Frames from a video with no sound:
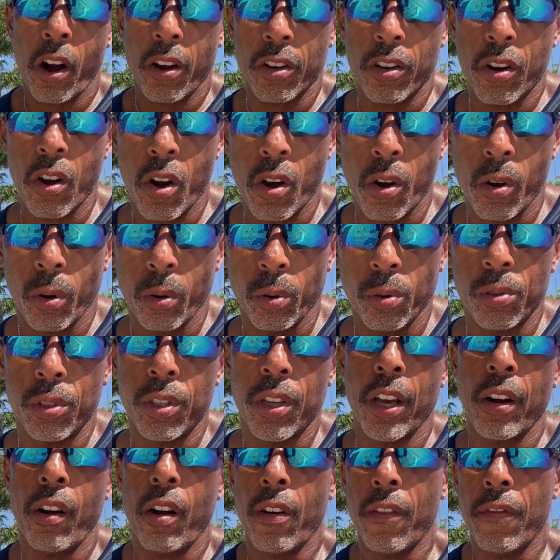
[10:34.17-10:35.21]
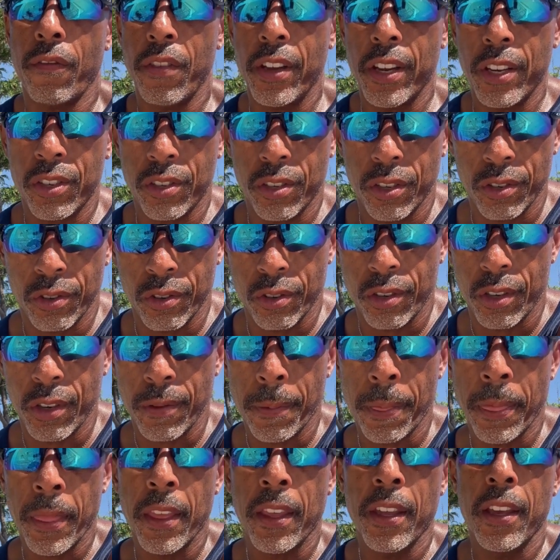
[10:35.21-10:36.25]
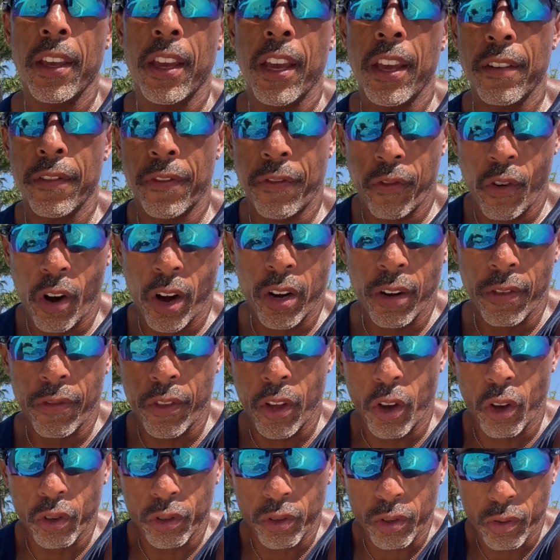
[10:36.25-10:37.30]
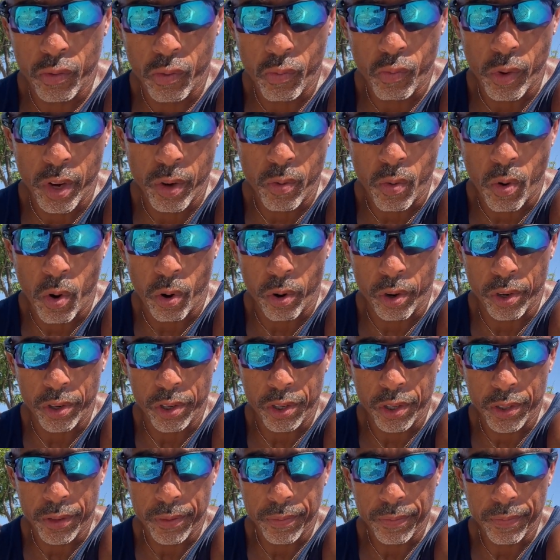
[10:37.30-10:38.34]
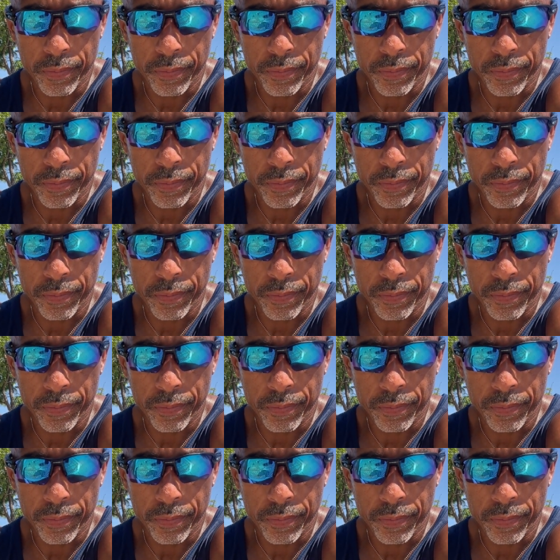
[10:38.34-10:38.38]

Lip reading: goals and our visions in front of those rewards.